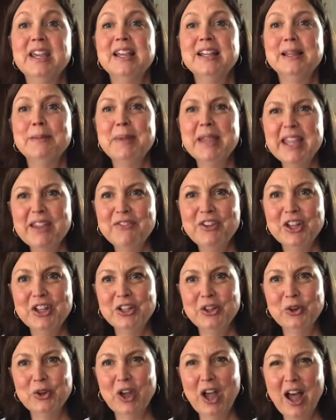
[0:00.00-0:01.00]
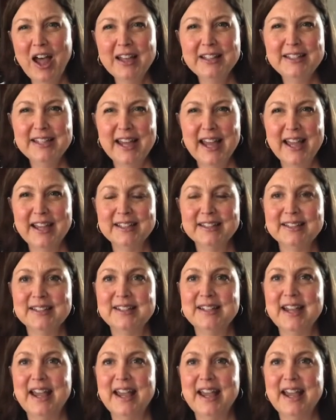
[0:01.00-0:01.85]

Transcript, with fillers: Let me give you a little context